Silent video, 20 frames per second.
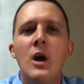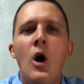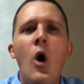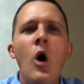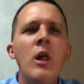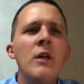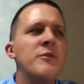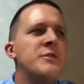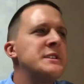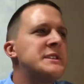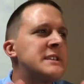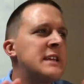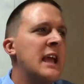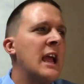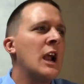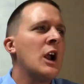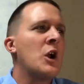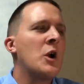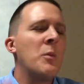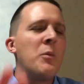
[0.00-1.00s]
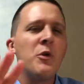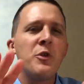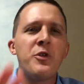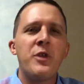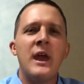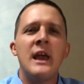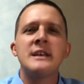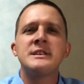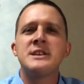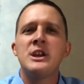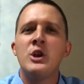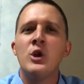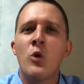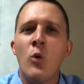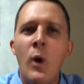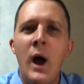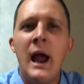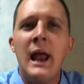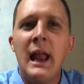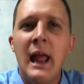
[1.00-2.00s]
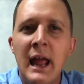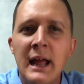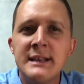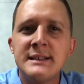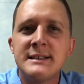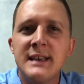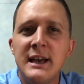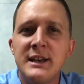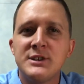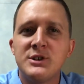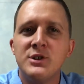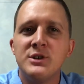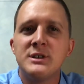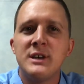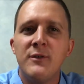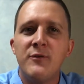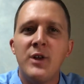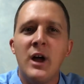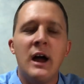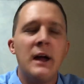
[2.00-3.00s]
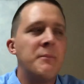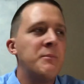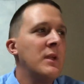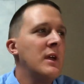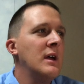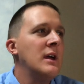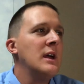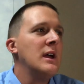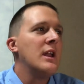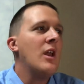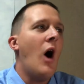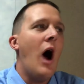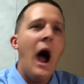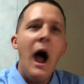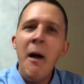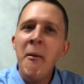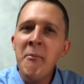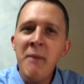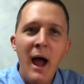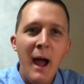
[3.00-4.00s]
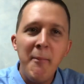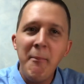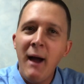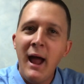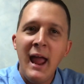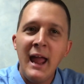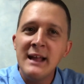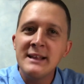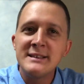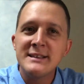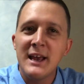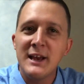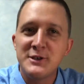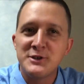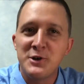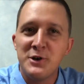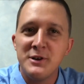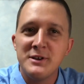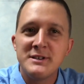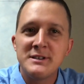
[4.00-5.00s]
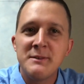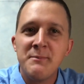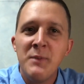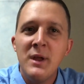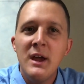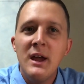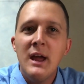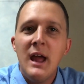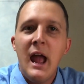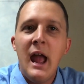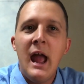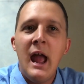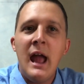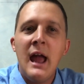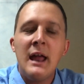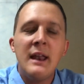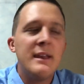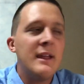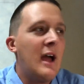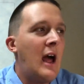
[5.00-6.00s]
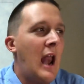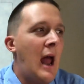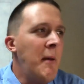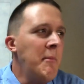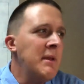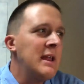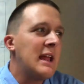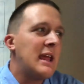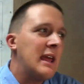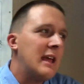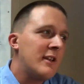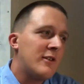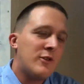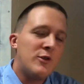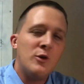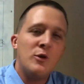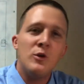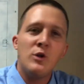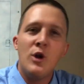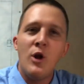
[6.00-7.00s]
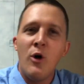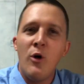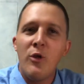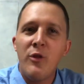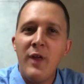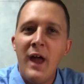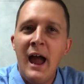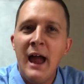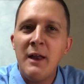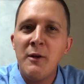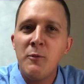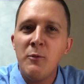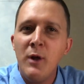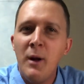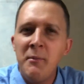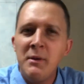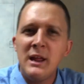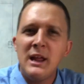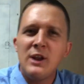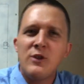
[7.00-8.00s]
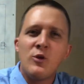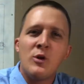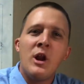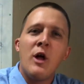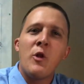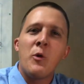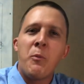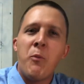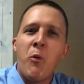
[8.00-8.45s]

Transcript: All of the terrible things that your white ancestors have done. Now, I'm not my ancestors. And I'm going to get to, you know, that, I'm going to get to another